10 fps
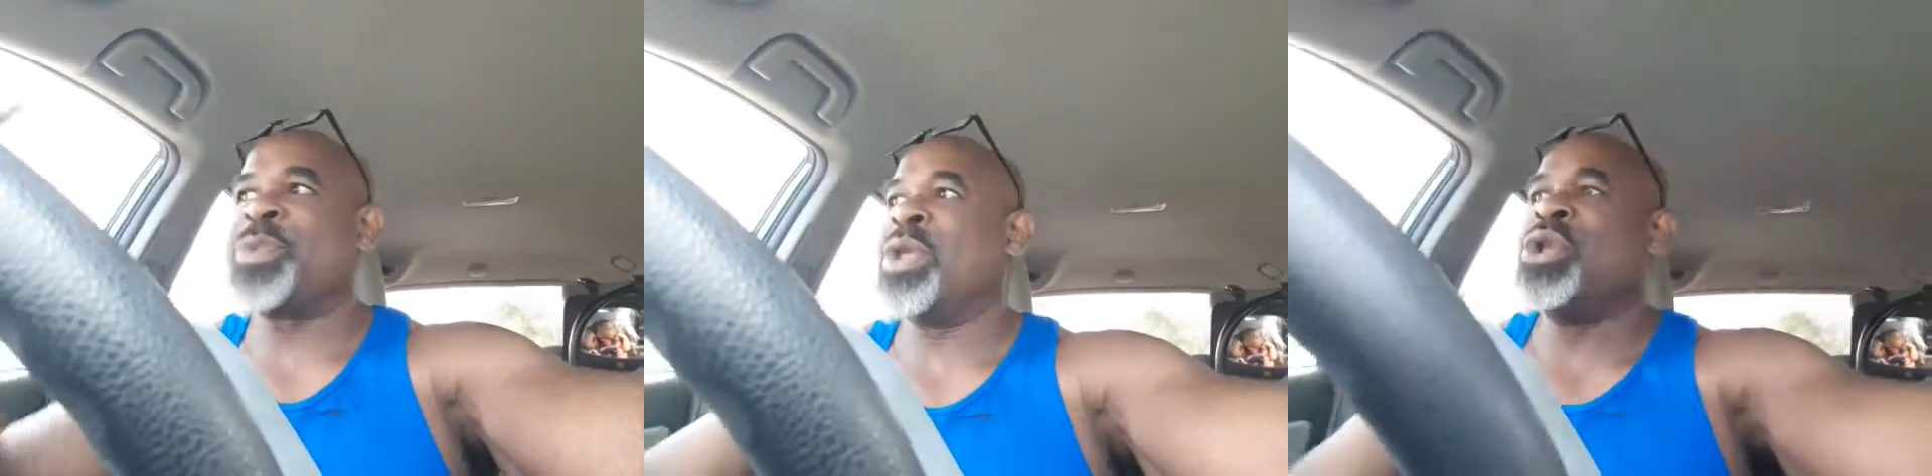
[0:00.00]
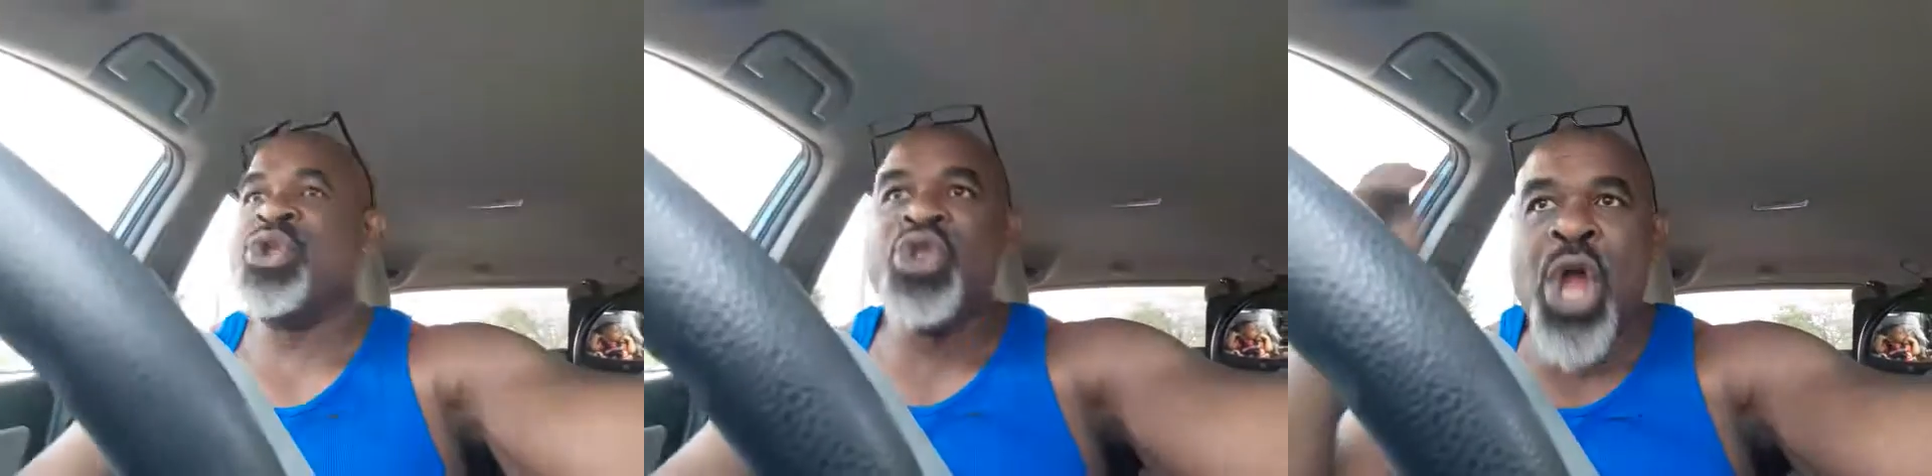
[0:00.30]

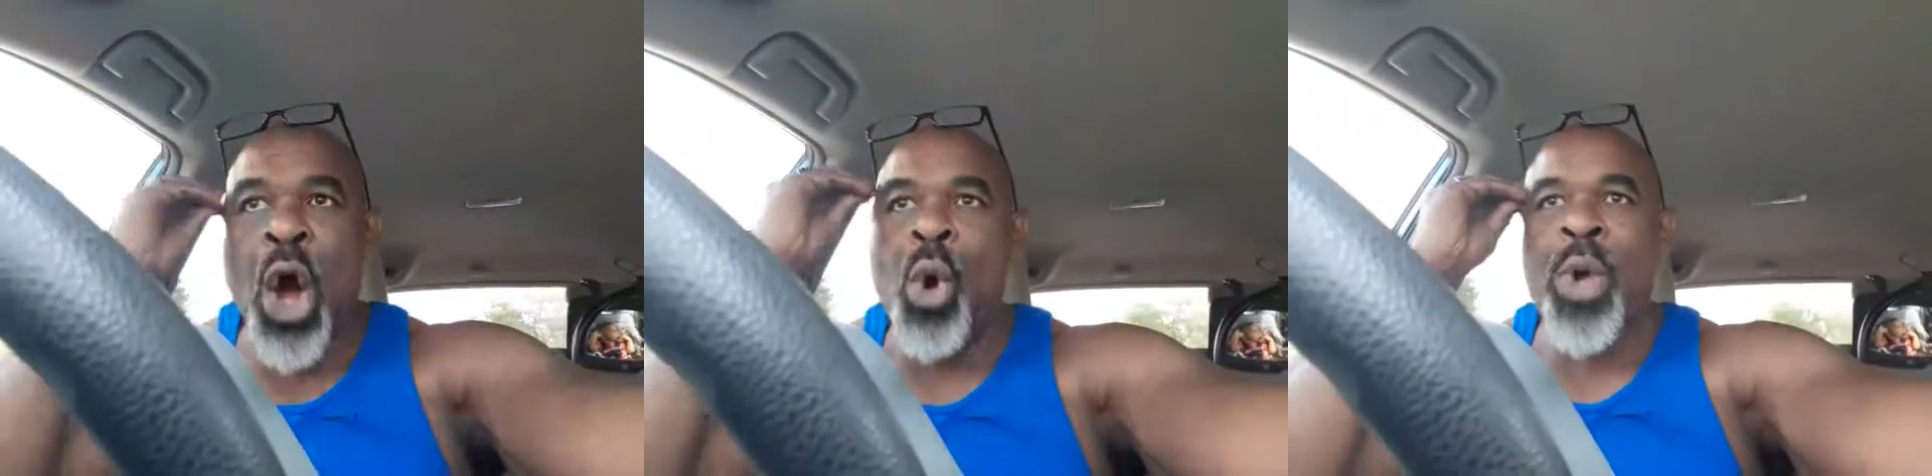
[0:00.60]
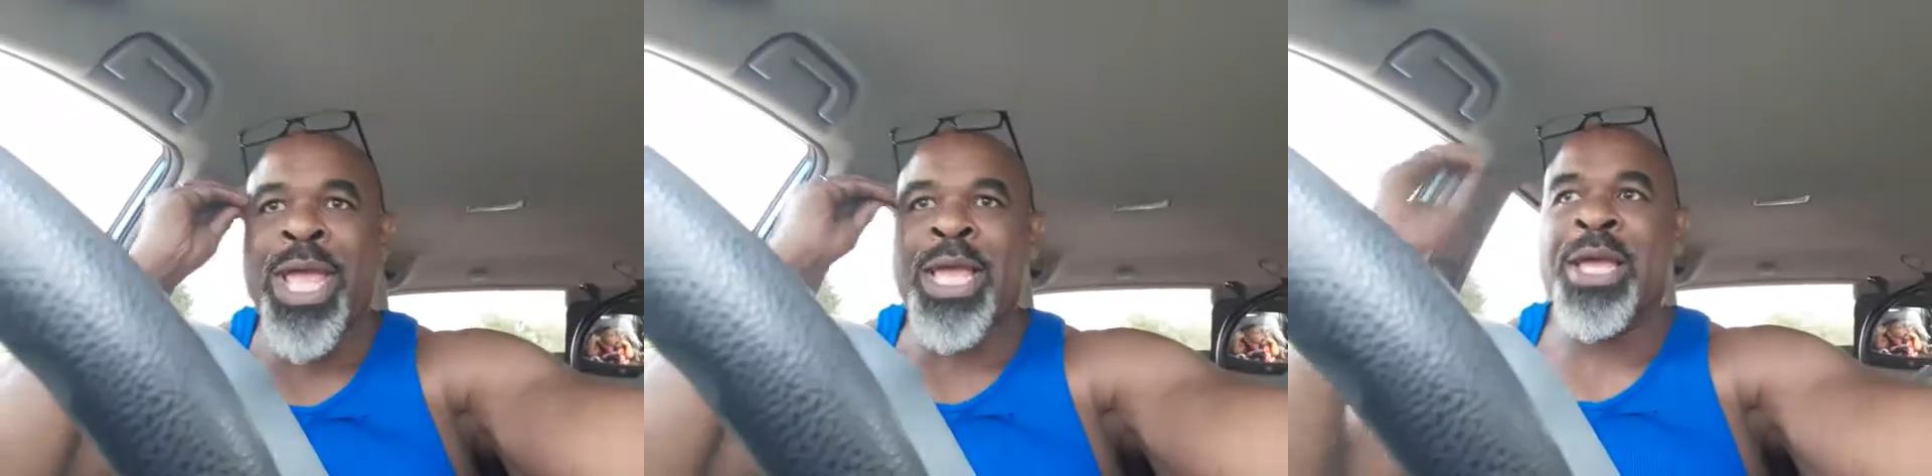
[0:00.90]

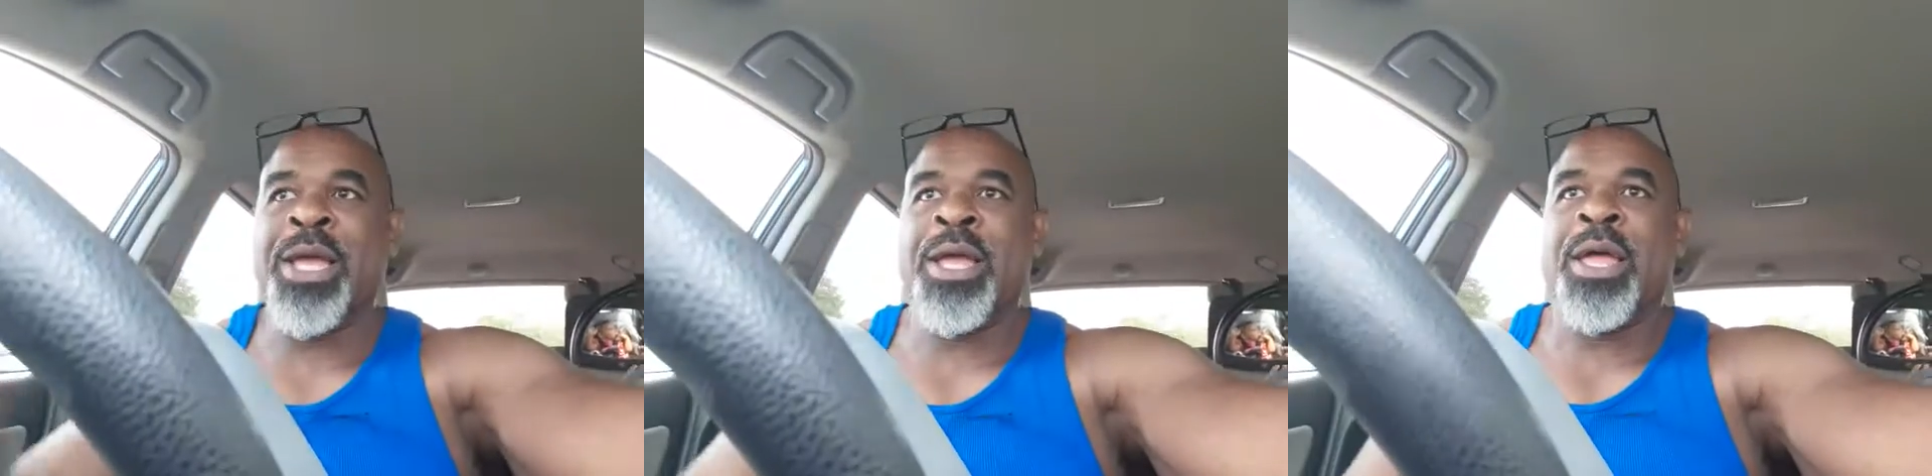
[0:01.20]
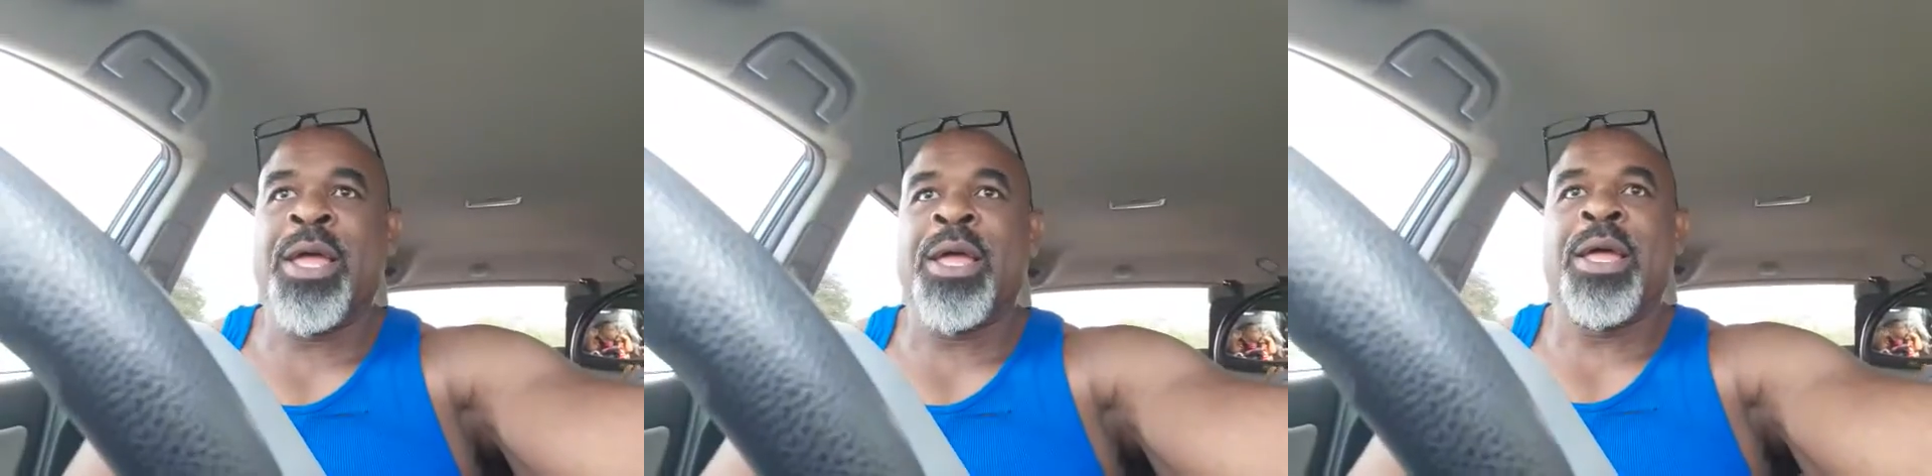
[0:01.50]
knowing
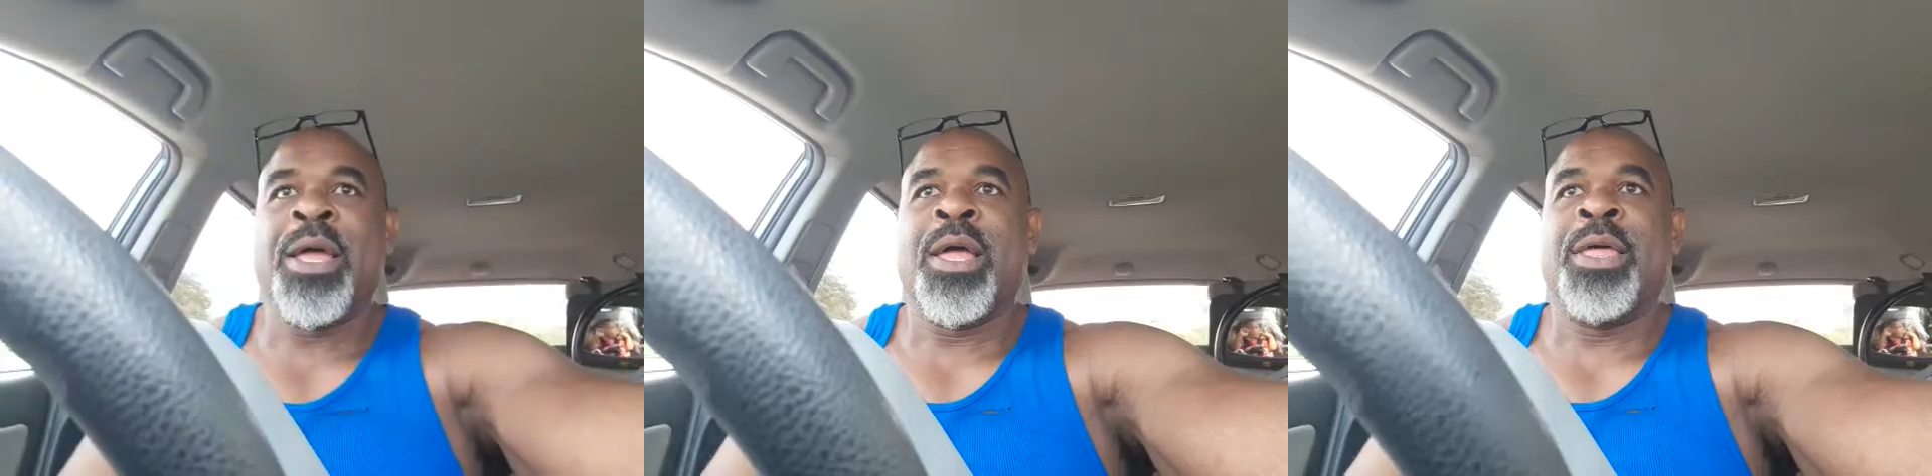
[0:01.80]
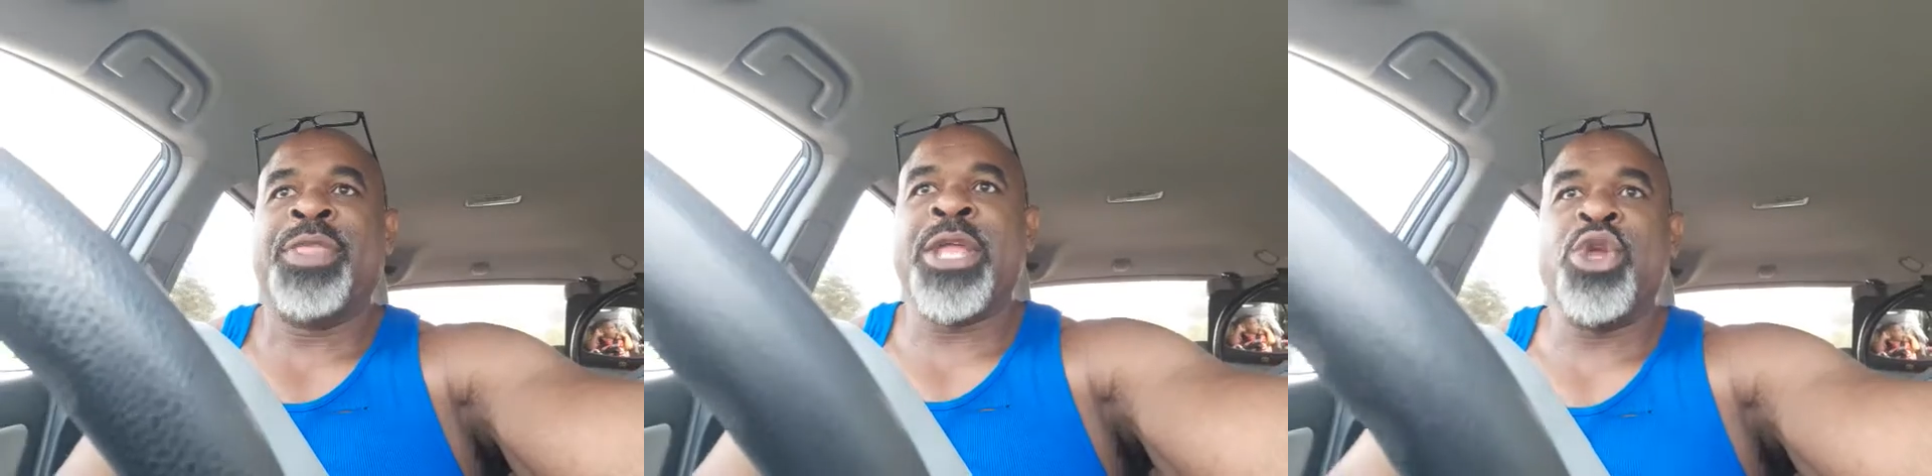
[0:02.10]
that